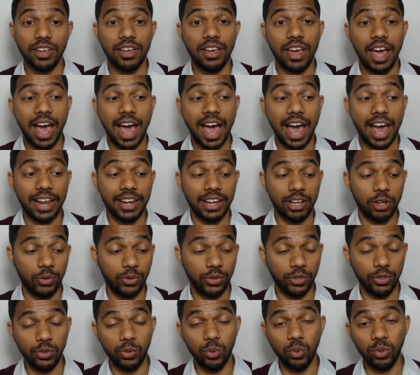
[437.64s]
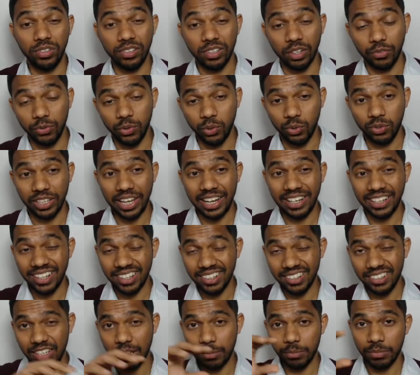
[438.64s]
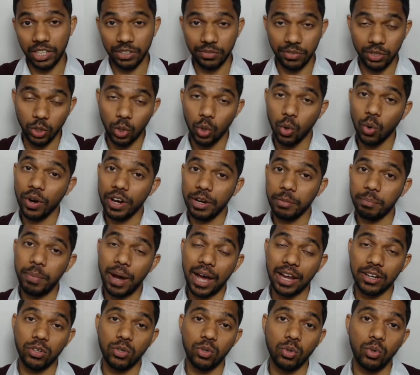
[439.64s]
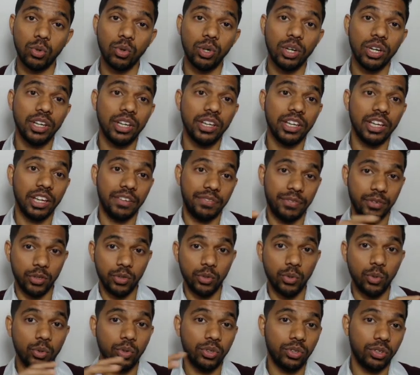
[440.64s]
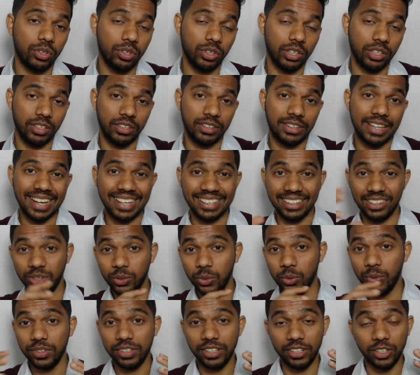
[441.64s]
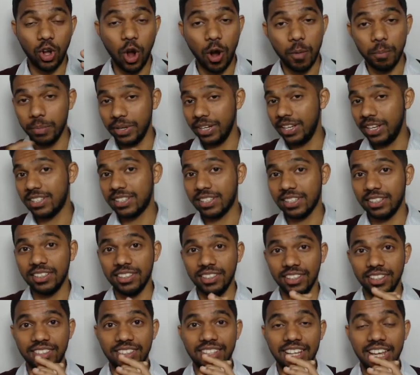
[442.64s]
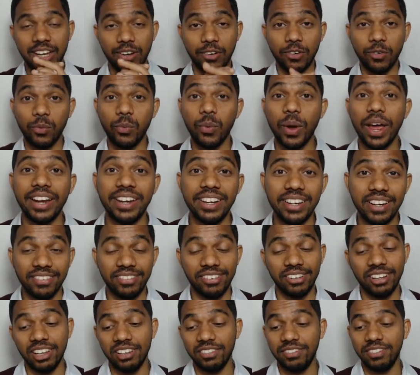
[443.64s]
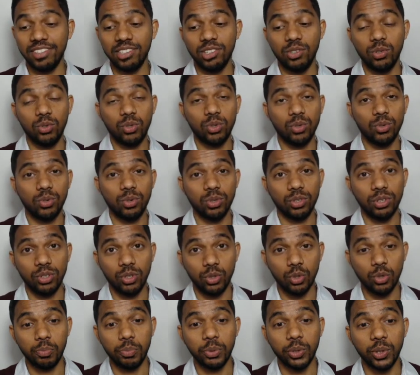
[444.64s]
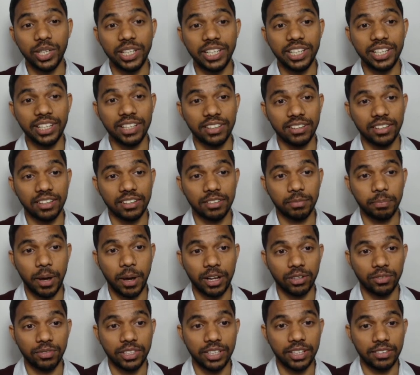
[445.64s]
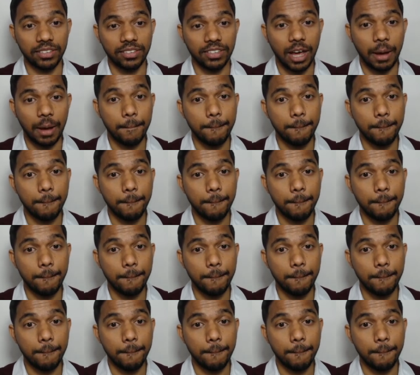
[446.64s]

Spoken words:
and I also used a few sentence stems that will go in part 2, if you use those in combination, it's like very difficult for you to do poorly in this part of the exam.